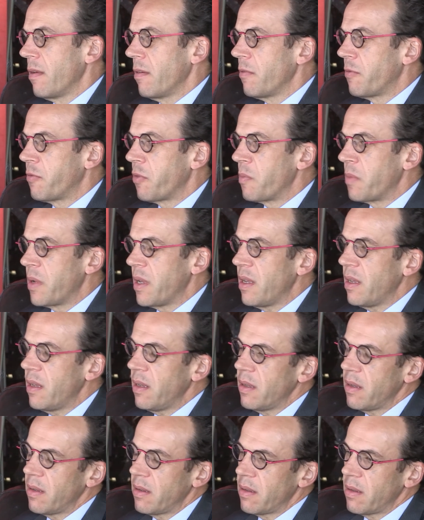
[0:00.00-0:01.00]
For
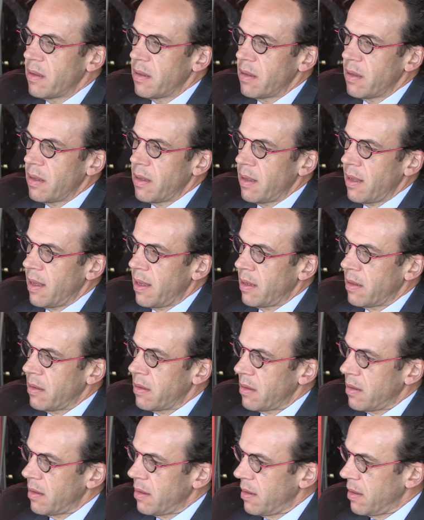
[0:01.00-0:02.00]
me,
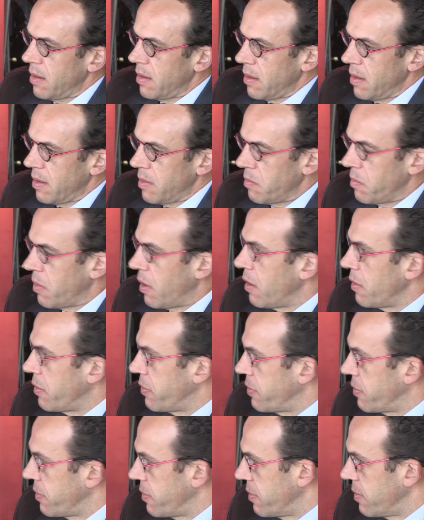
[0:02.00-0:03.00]
and
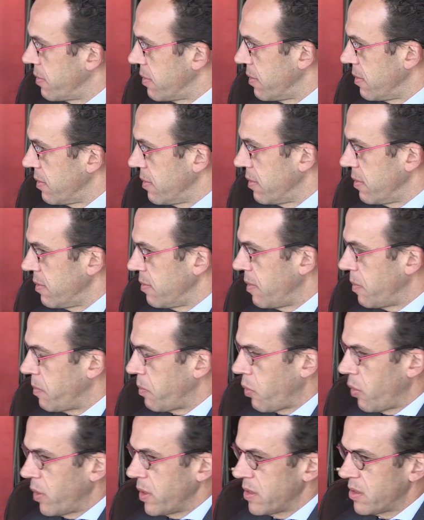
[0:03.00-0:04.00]
both the
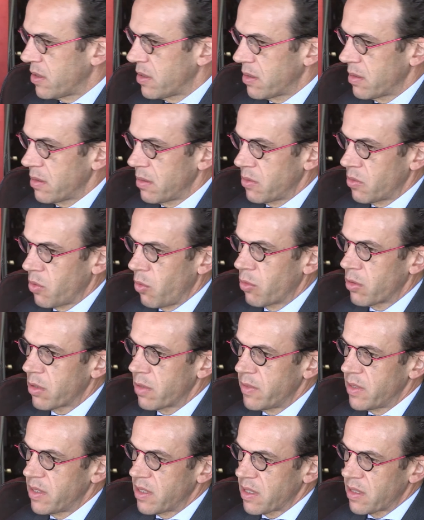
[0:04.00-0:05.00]
points talk to
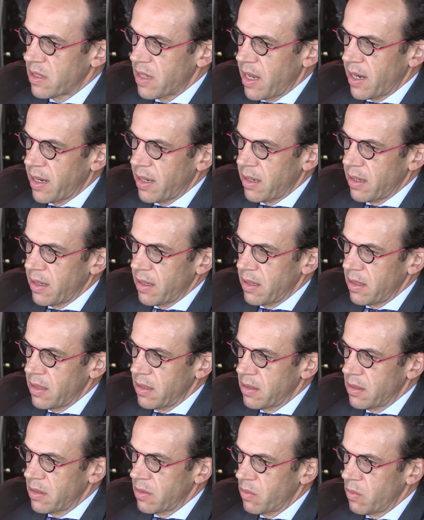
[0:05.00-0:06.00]
this exactly,
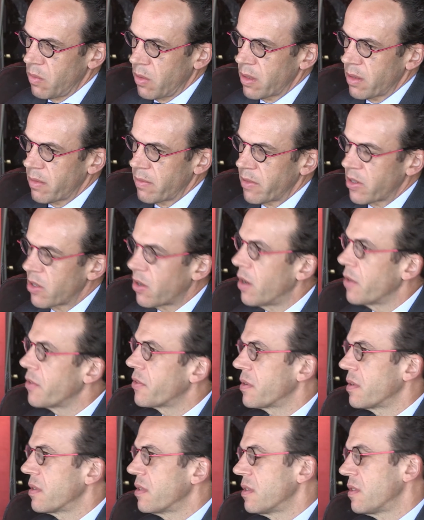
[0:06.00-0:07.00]
is what the
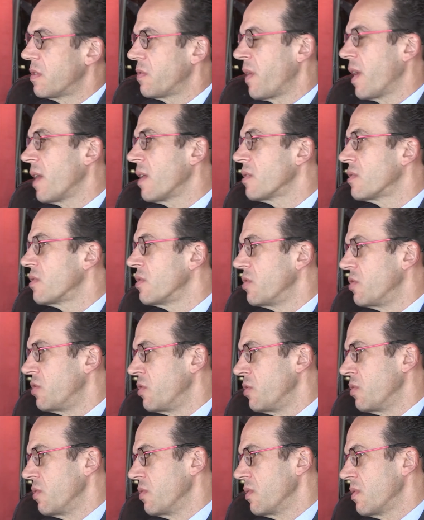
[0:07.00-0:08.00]
continent has failed to
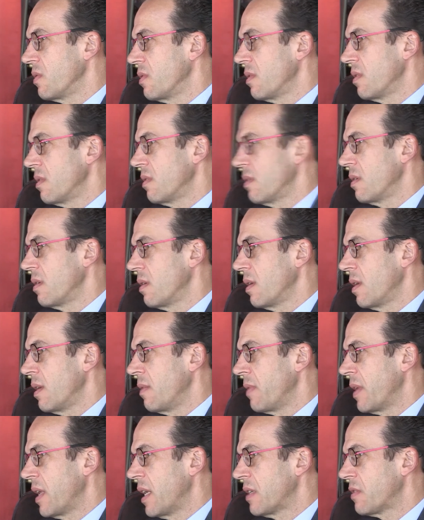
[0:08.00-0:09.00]
do in
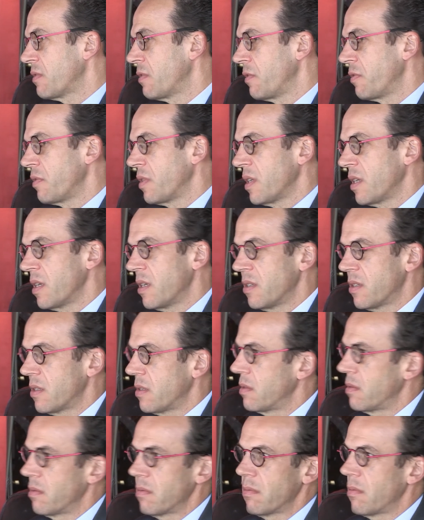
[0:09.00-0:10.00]
the last 50 years
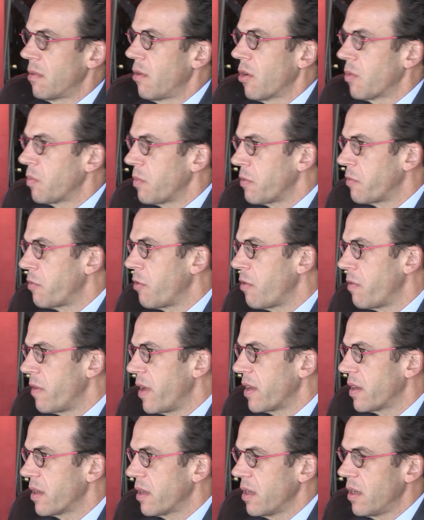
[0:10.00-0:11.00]
and long before
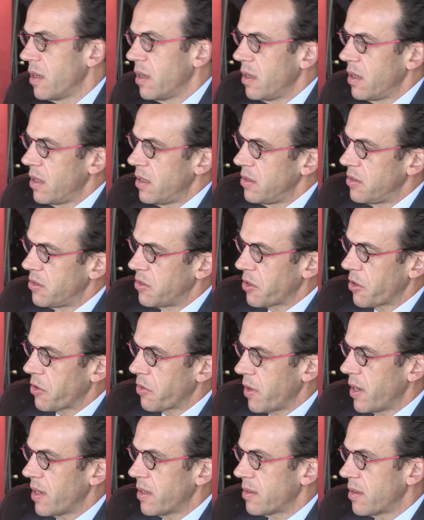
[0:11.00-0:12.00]
that, is to
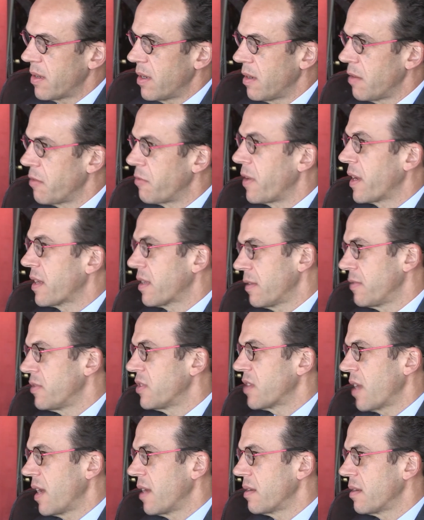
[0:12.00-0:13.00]
create an effective
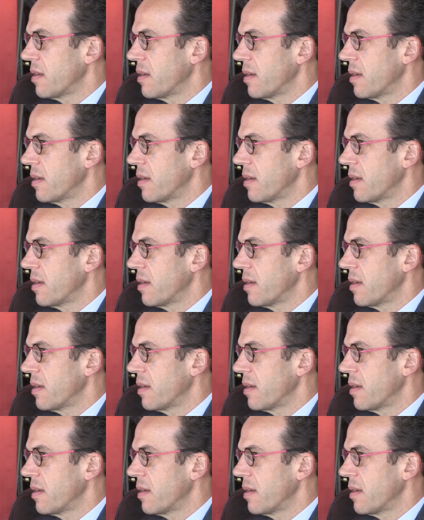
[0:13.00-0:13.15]
state.